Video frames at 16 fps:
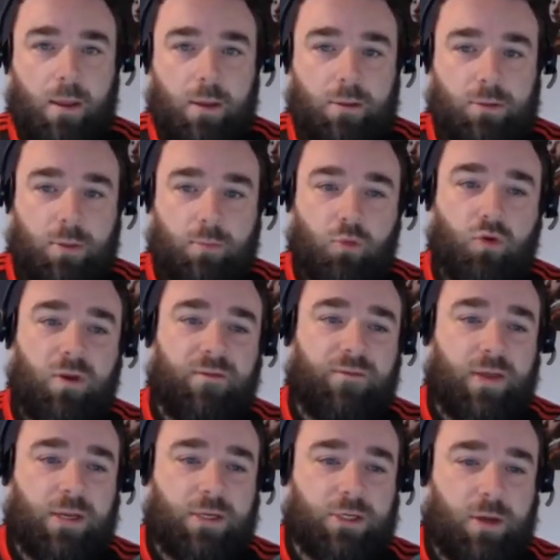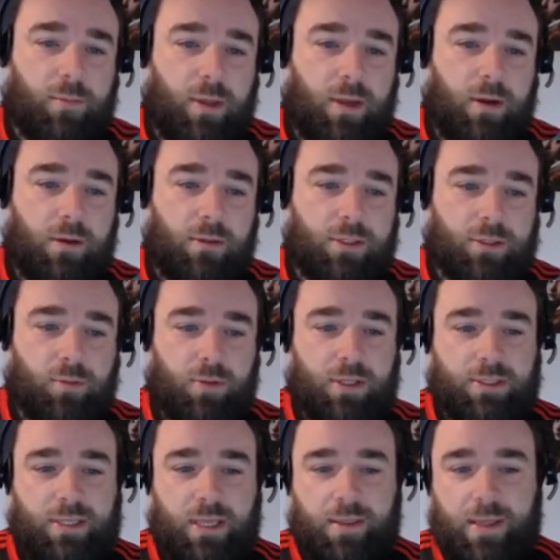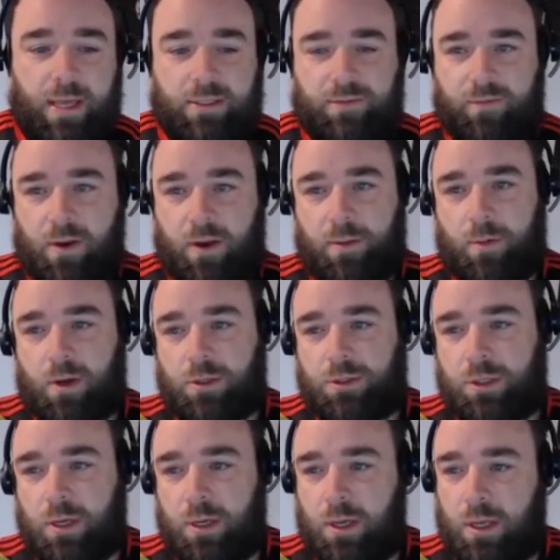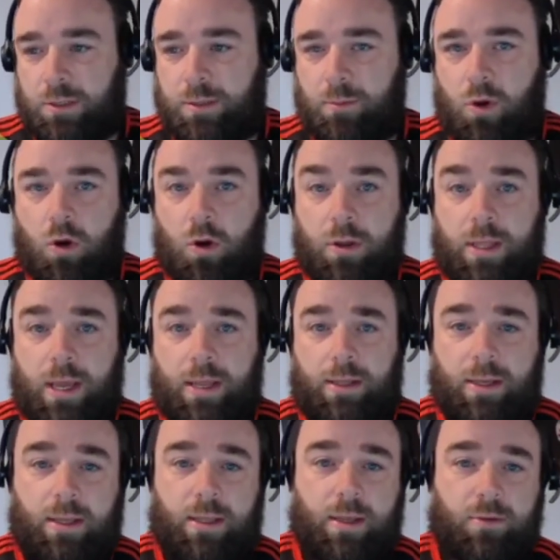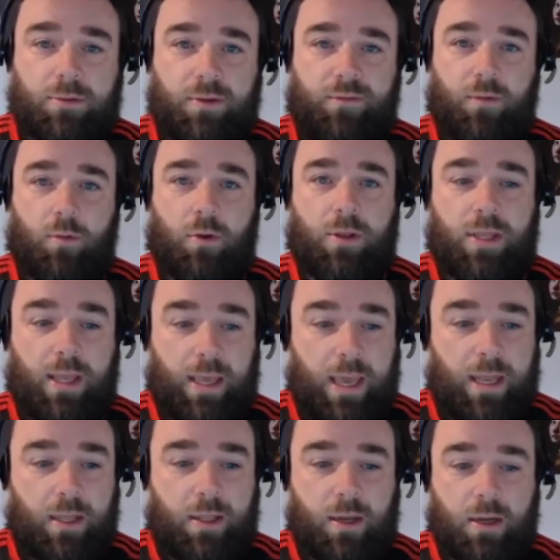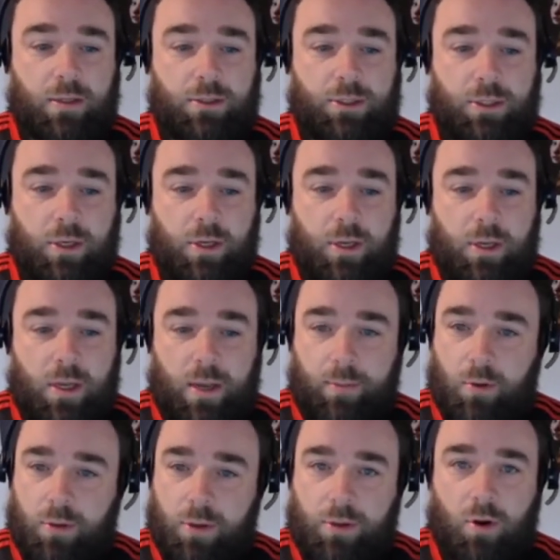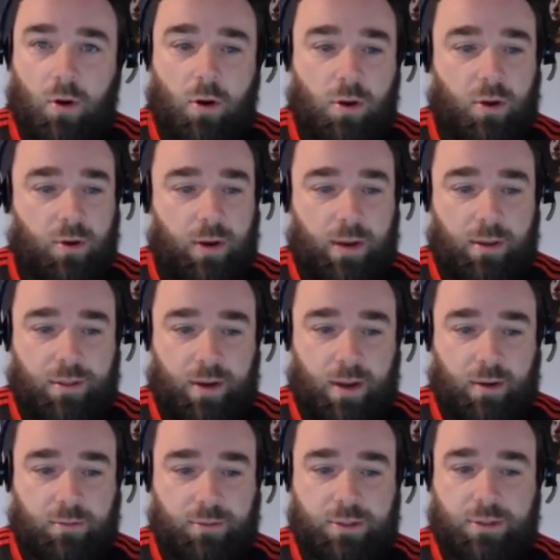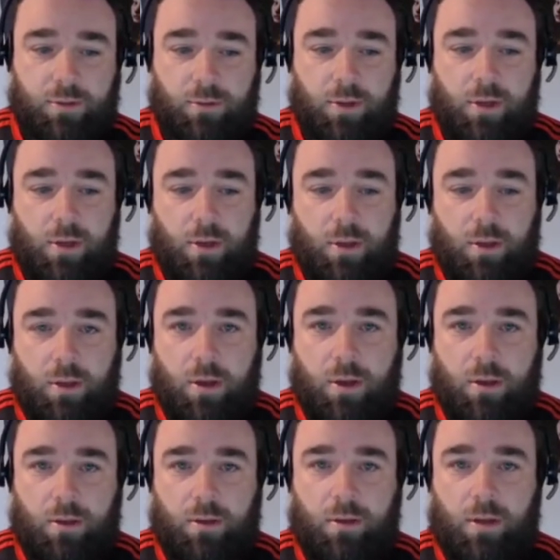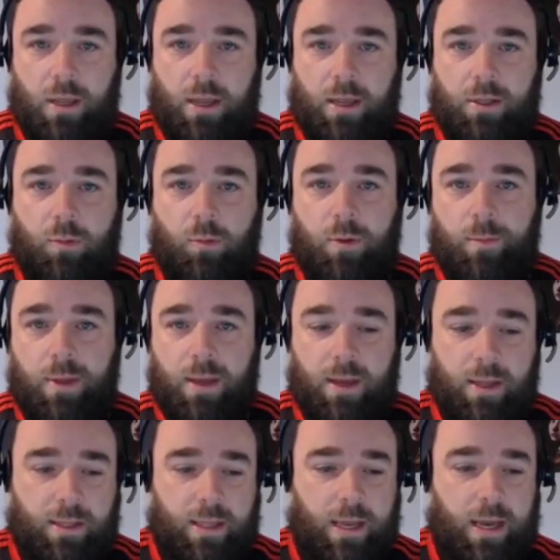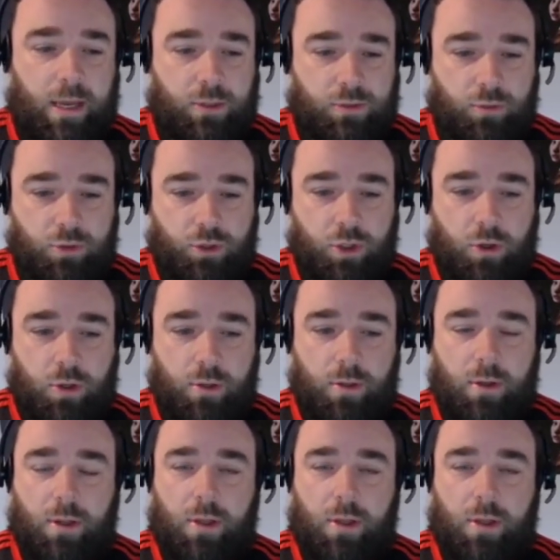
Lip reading: So I'm going to finish up there. Just want to say thanks very much. Some contact details if you want to get in touch about the talk or anything else. So you can tweet me at @actualjohn.